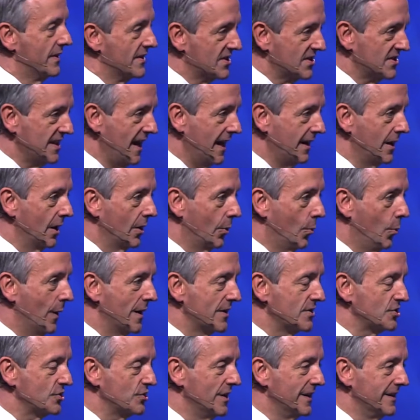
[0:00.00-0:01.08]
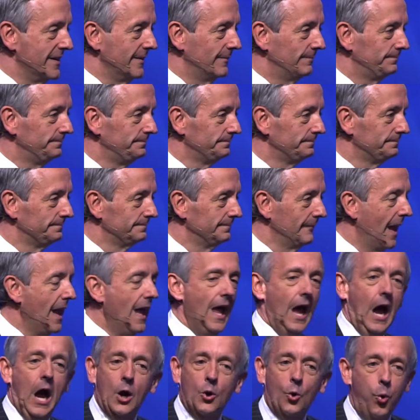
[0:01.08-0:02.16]
with a second question,
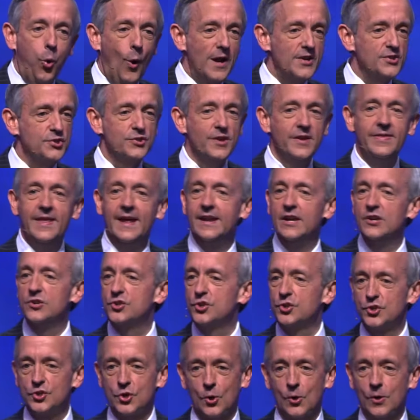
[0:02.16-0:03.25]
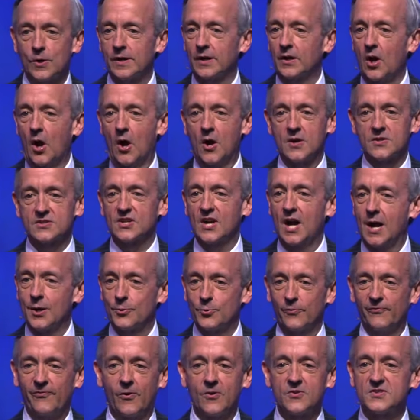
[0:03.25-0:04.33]
a question that is sure to cause
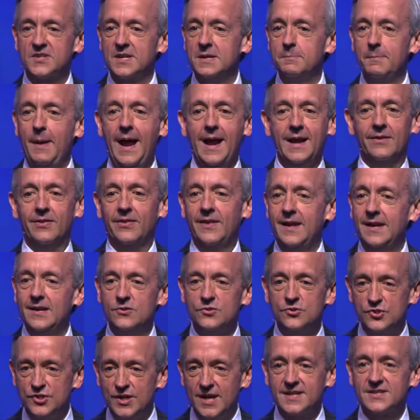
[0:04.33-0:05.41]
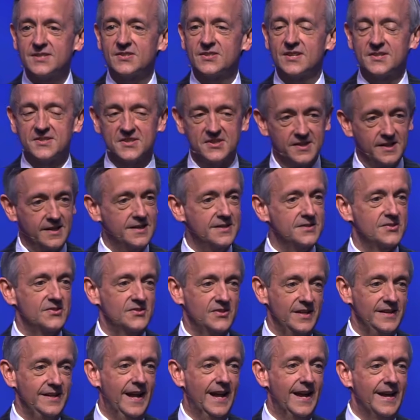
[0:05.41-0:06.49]
controversy back then just as it is
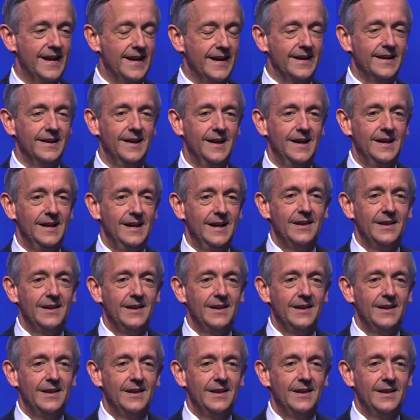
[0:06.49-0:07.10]
today.